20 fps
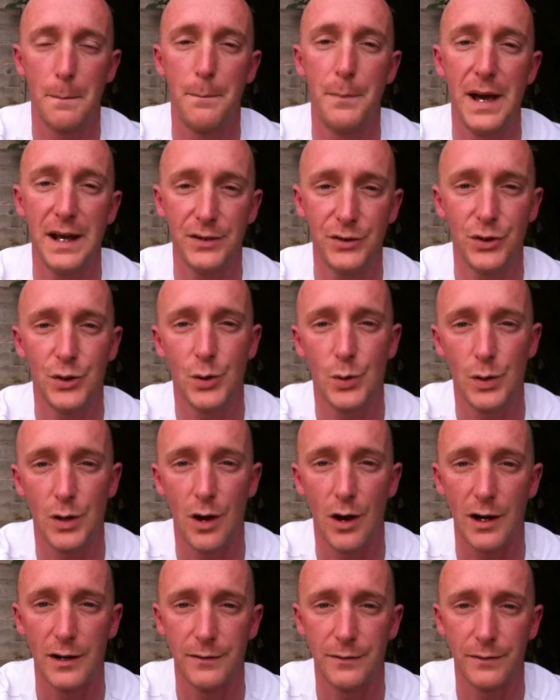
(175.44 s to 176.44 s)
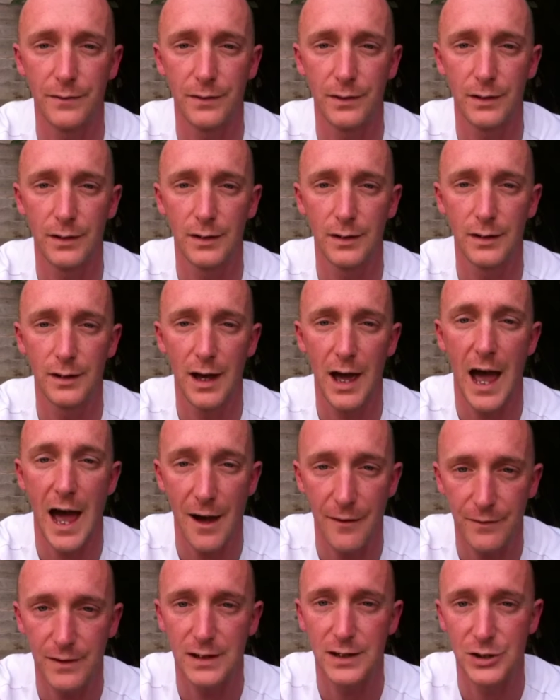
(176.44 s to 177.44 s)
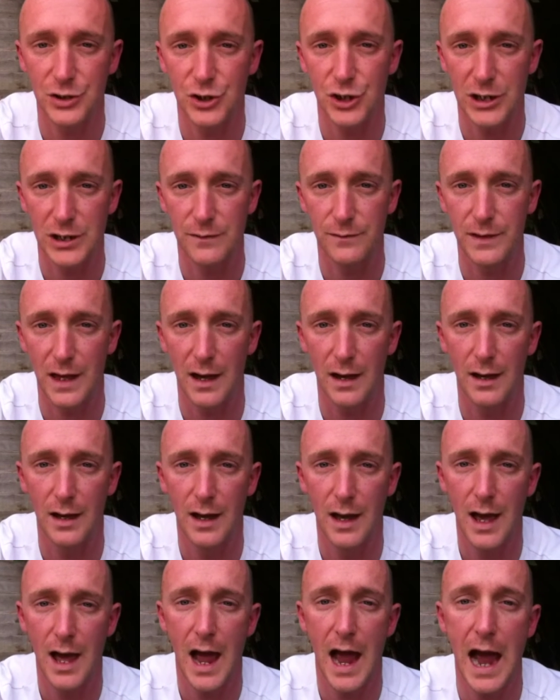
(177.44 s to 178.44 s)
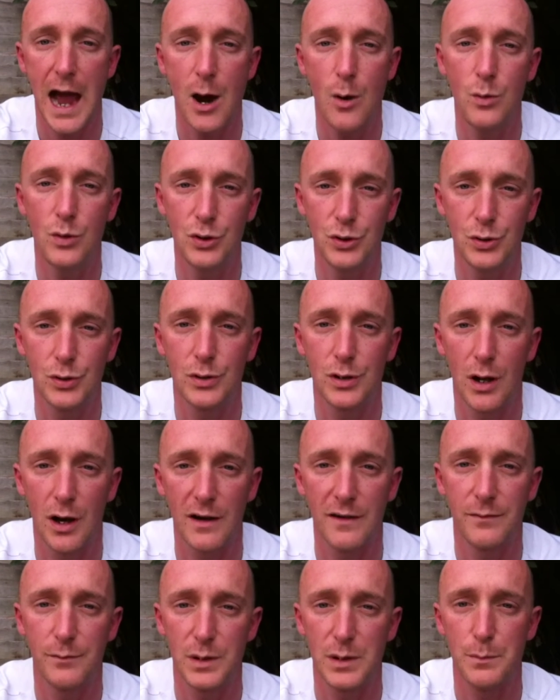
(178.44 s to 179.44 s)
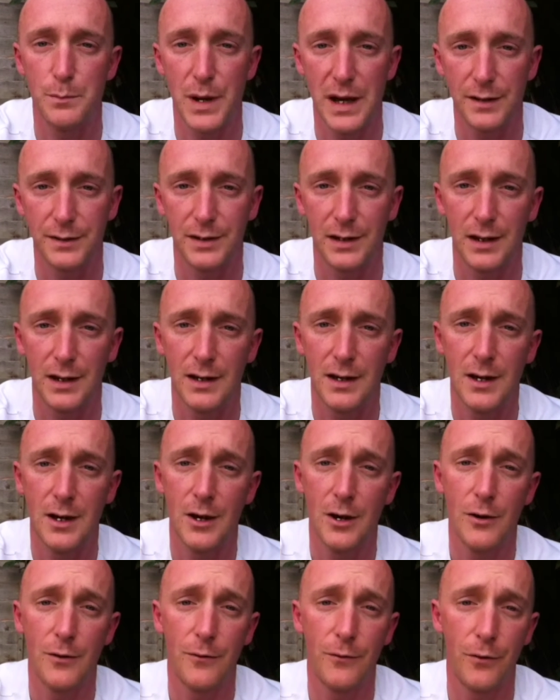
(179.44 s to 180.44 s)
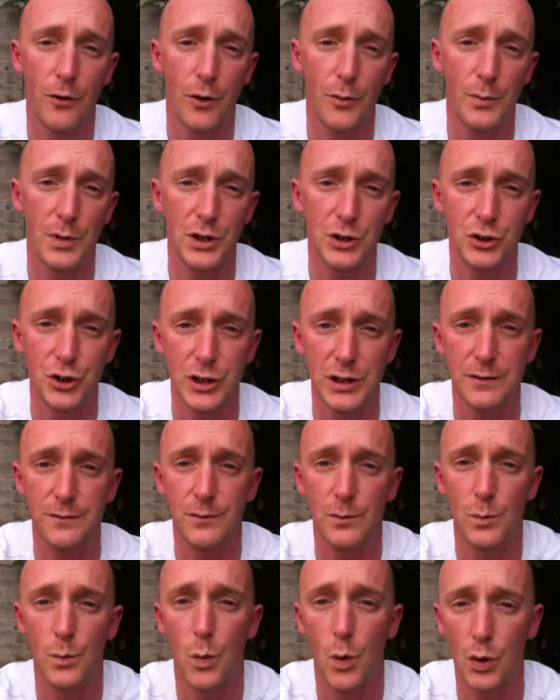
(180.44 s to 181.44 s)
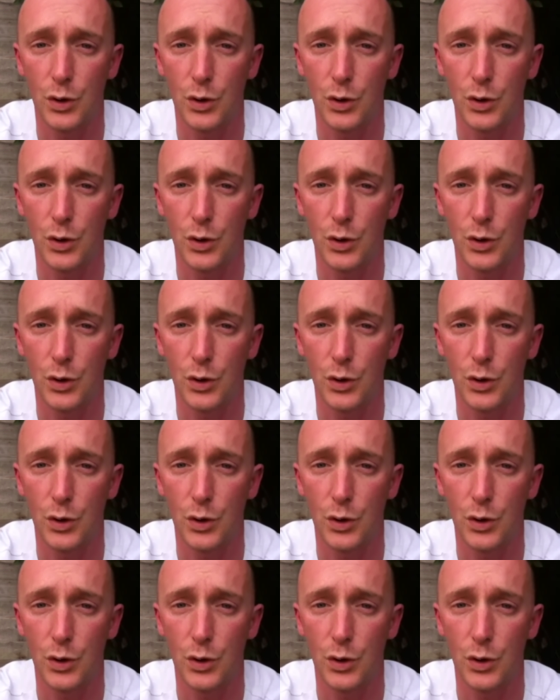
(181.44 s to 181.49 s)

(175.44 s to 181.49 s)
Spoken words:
better your life having achieved that. How would your life be better from achieving